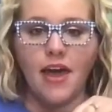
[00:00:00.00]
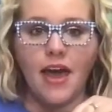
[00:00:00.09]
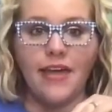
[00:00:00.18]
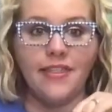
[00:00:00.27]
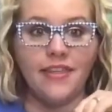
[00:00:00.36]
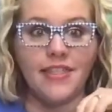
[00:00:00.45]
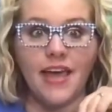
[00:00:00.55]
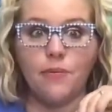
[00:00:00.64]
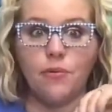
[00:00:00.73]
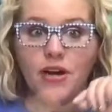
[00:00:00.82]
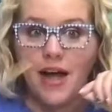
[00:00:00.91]
And that they
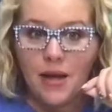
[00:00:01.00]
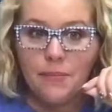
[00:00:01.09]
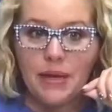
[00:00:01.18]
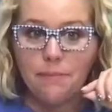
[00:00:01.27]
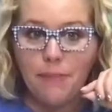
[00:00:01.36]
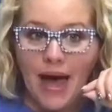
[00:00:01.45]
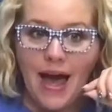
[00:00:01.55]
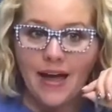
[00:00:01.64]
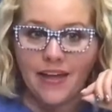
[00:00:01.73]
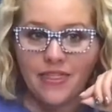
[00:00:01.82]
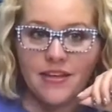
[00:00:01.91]
coming back
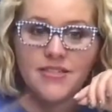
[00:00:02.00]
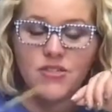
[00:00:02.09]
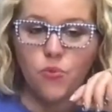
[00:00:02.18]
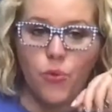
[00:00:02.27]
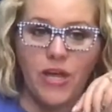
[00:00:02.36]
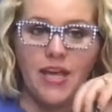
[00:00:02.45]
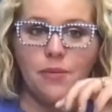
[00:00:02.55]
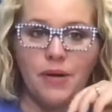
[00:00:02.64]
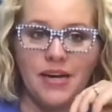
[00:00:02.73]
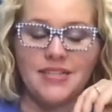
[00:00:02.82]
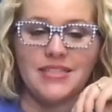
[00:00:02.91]
this week
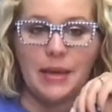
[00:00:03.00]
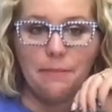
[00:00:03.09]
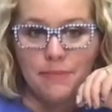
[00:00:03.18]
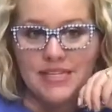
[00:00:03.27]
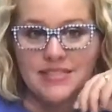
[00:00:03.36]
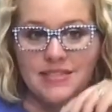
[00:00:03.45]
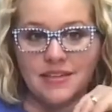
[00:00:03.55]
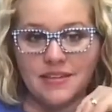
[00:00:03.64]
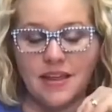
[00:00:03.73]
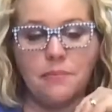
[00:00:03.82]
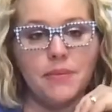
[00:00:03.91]
because they missed it.
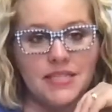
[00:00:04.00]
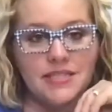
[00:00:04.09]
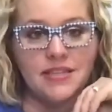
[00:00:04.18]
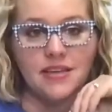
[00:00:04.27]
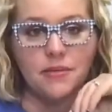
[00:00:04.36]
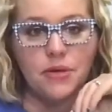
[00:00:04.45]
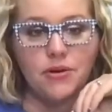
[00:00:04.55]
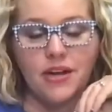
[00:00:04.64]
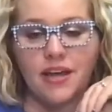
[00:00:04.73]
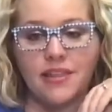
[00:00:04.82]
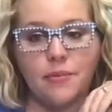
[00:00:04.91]
They missed the
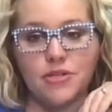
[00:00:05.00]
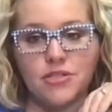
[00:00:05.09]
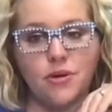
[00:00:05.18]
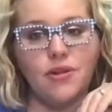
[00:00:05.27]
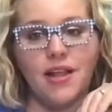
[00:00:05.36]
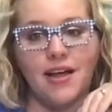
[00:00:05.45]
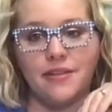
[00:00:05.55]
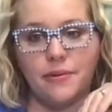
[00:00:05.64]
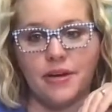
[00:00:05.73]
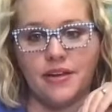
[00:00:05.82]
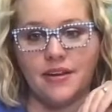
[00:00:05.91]
community and they were so glad they were
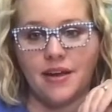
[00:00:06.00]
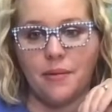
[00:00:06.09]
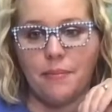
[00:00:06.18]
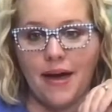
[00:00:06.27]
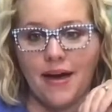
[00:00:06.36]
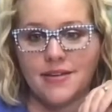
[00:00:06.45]
getting to come back.